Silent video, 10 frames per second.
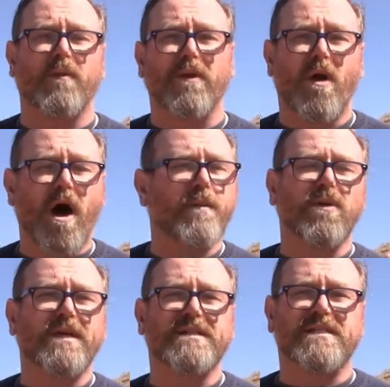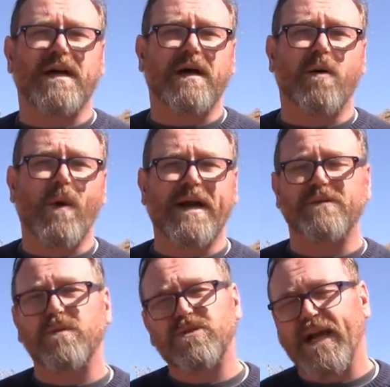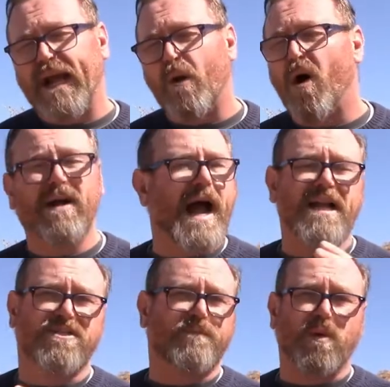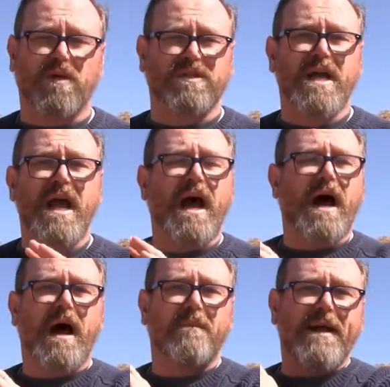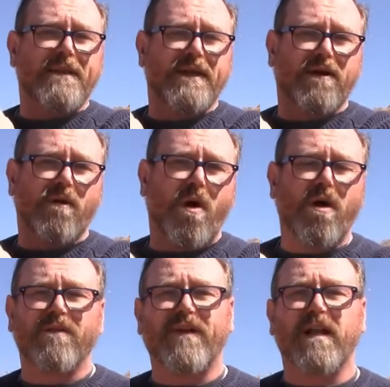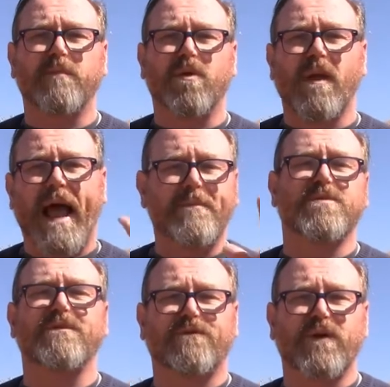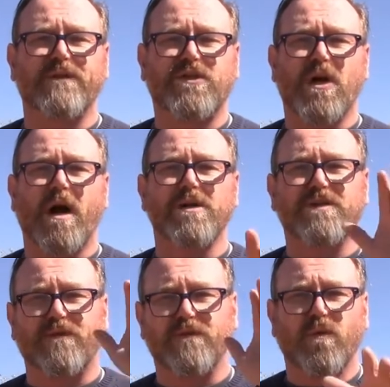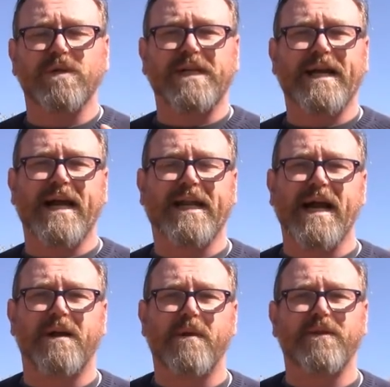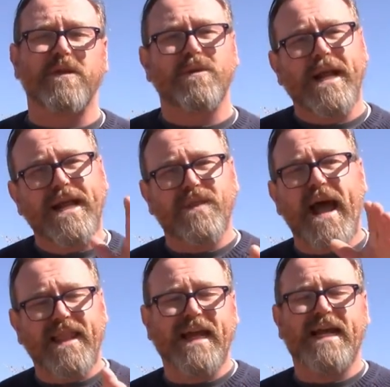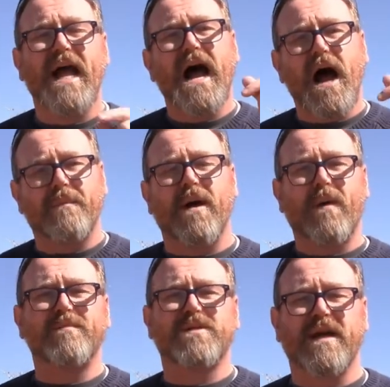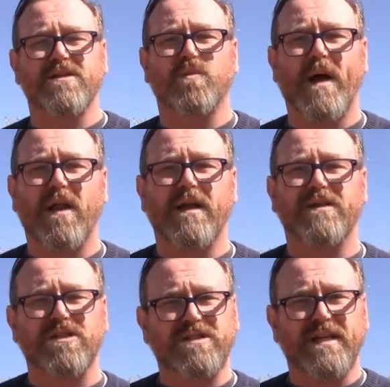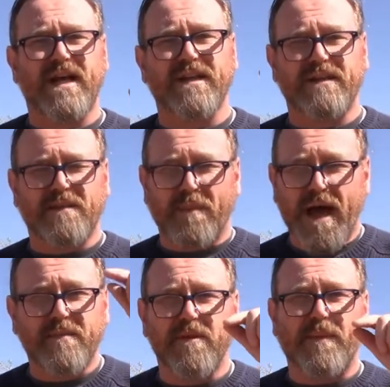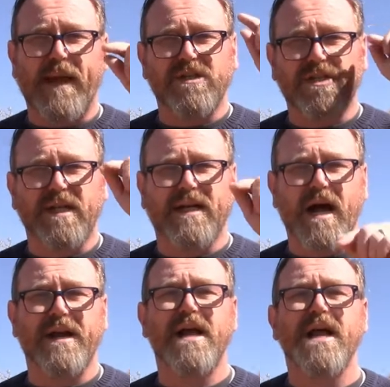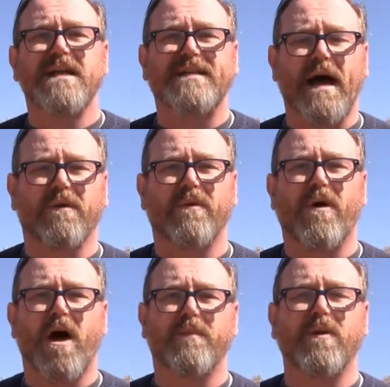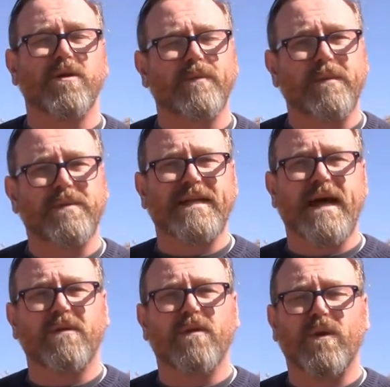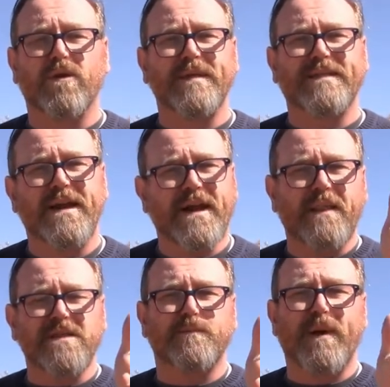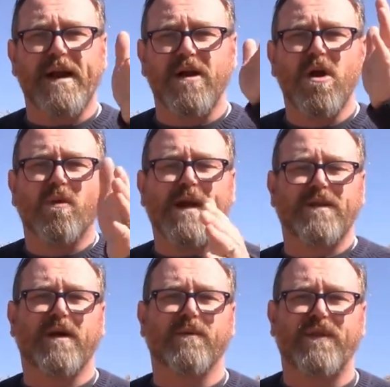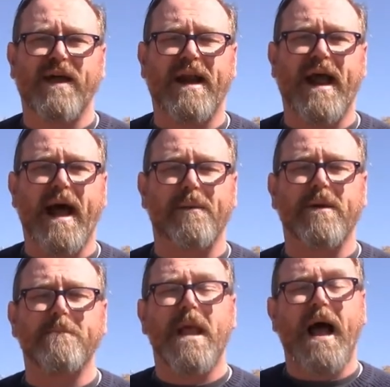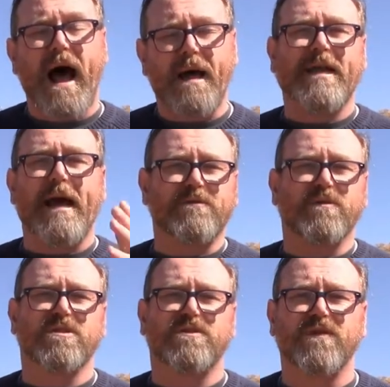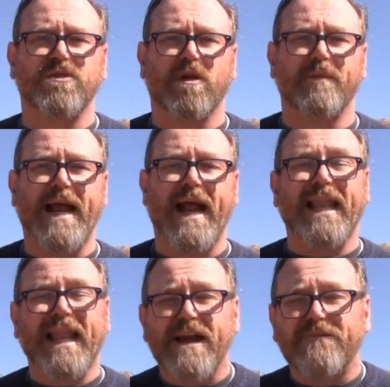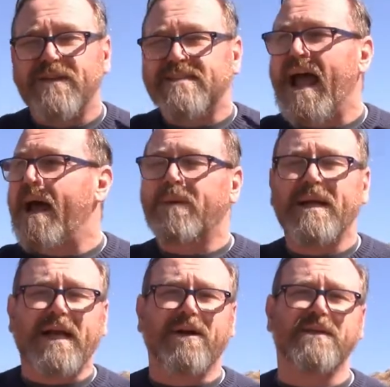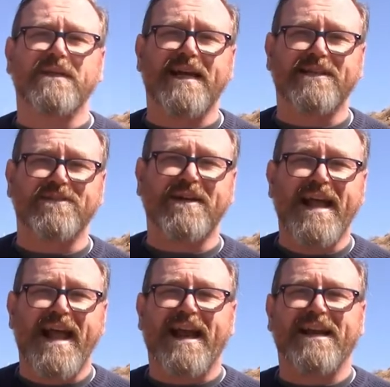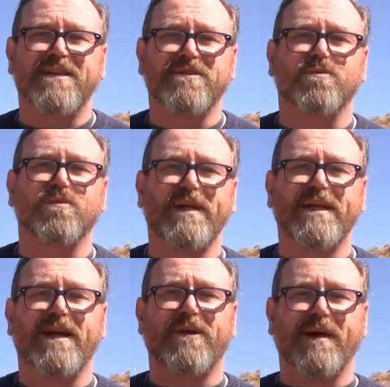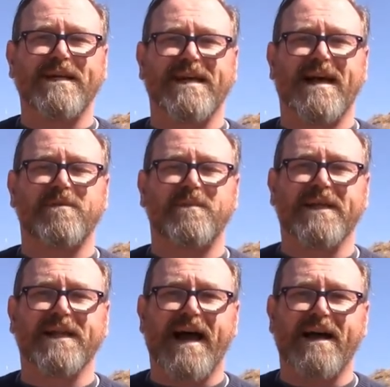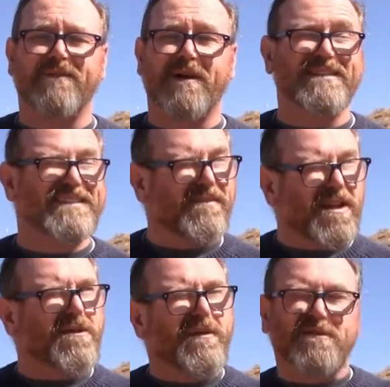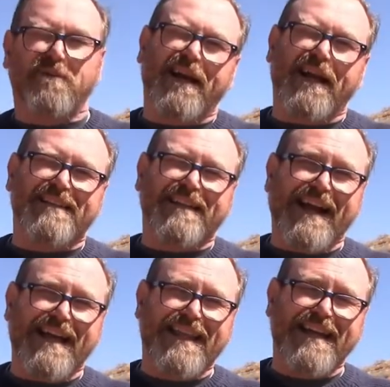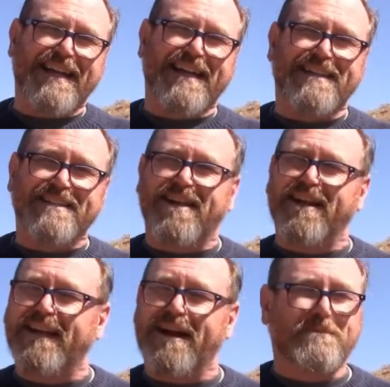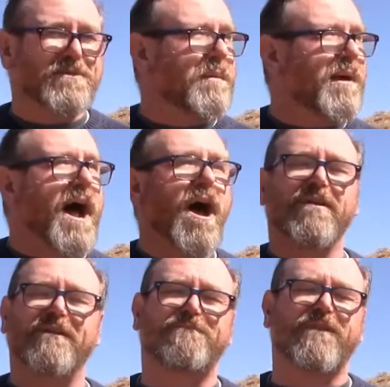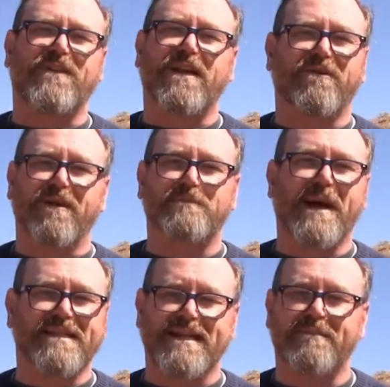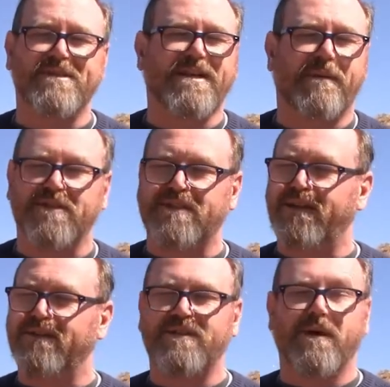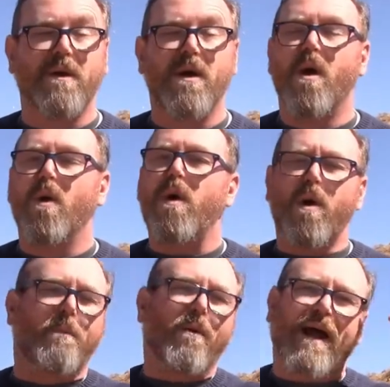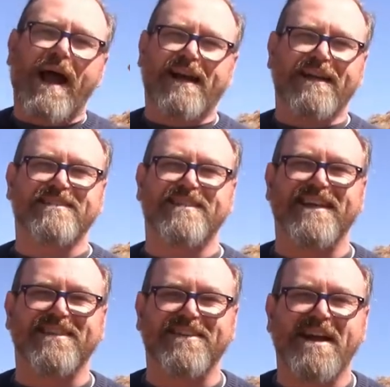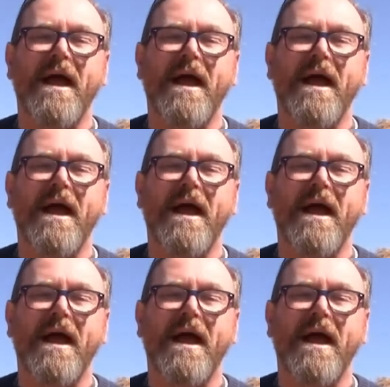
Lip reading: And Audible is a way to check out all kinds of books. And they're all available absolutely free of charge for $14.99 a month. And you can get that link on my website as well. It just at the bottom of the page, click on Download Audible, and you'll be able to download Whither We Tend on the spot right there with that app. I'm Captain Christopher German, and life is happening here in the desert, and it is really a great time to be alive. 70 degrees we're going to hit today, I think, and it's going to get up to about 150 degrees by the time this summer's here. So, whew, boy howdy, it's the desert.